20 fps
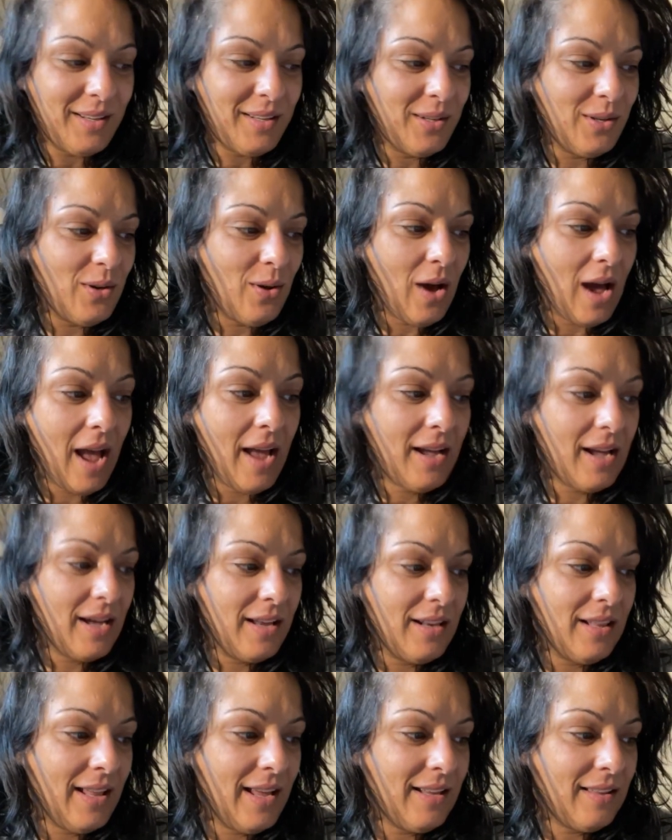I
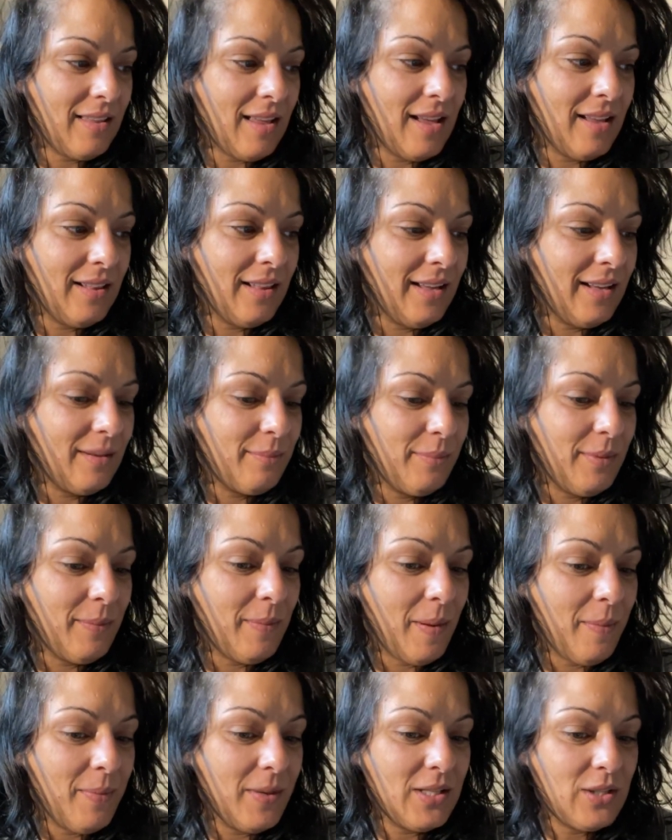kind of like that. Like, be
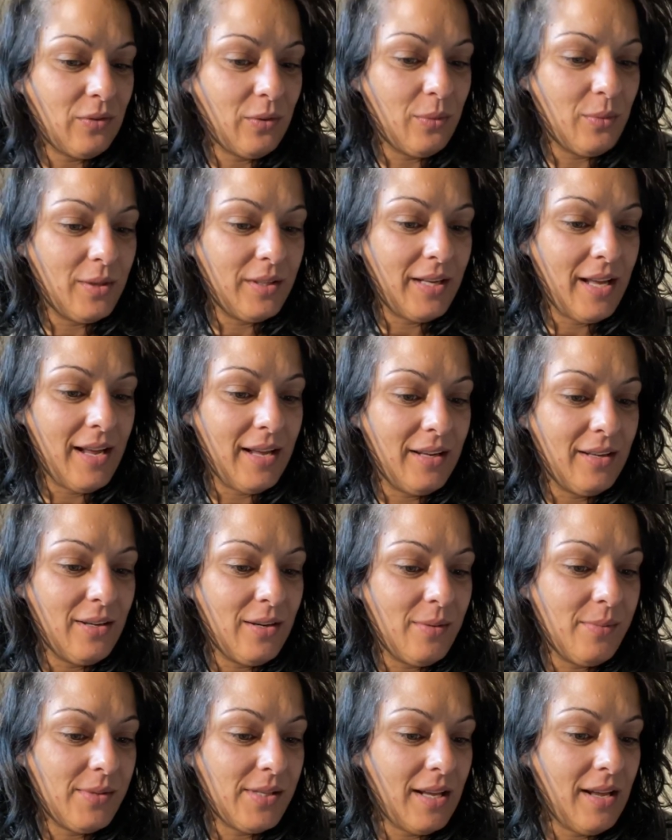my bitch for one night, you know
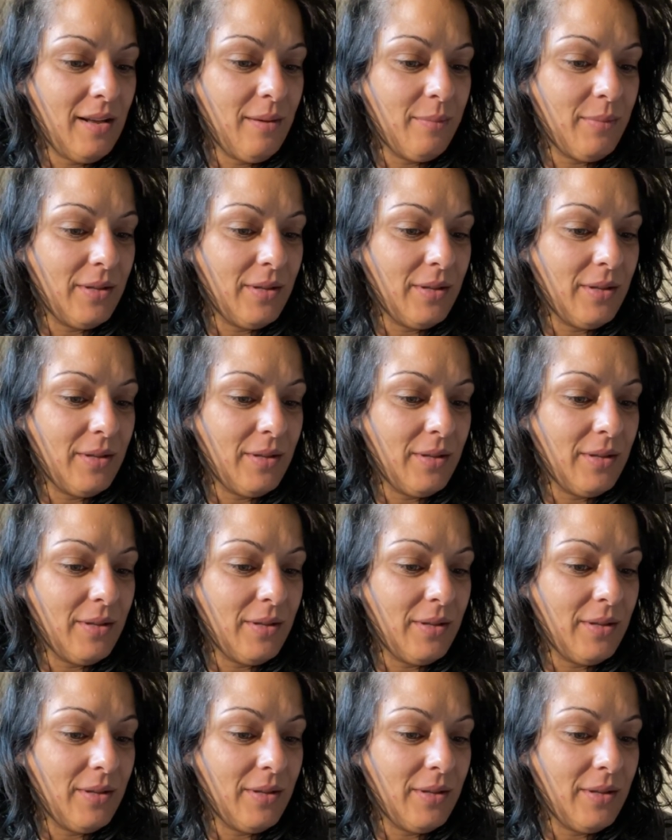what I'm saying?